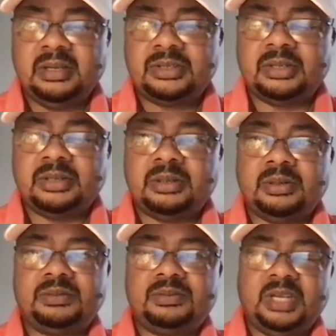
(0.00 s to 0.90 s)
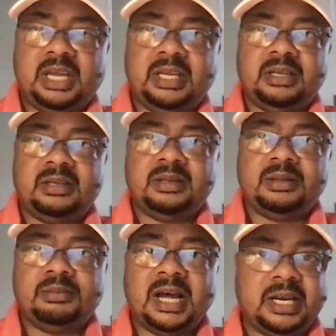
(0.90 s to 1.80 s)
So
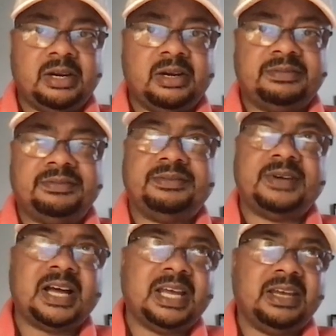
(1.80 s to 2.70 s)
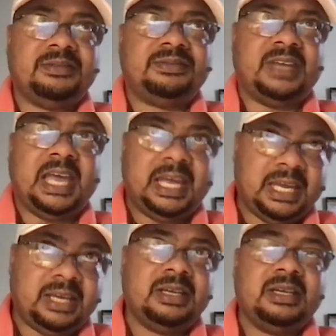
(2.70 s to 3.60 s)
in my area,
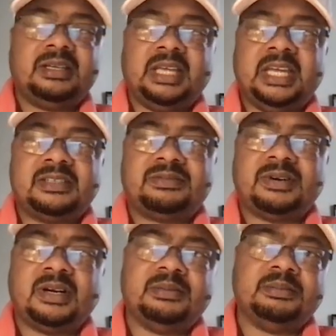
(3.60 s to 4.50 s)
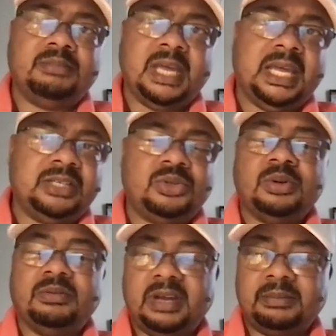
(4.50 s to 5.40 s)
5A, it's from May to
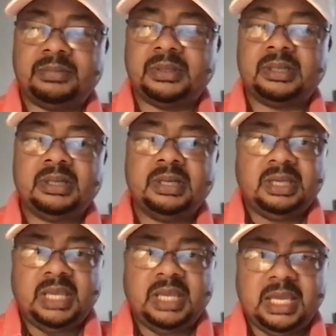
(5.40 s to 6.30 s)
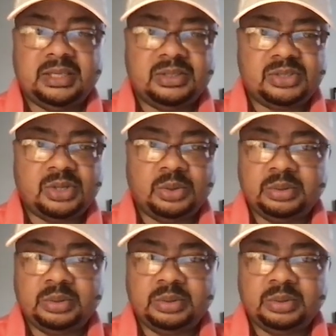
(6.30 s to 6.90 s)
November. In Zone